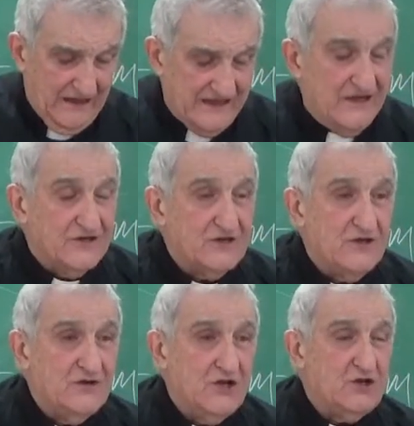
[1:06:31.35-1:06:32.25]

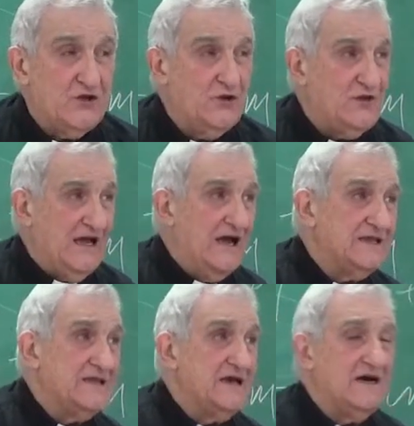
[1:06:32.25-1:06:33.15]
The third
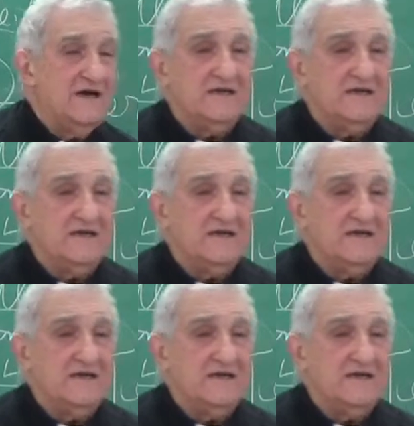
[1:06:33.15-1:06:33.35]
idea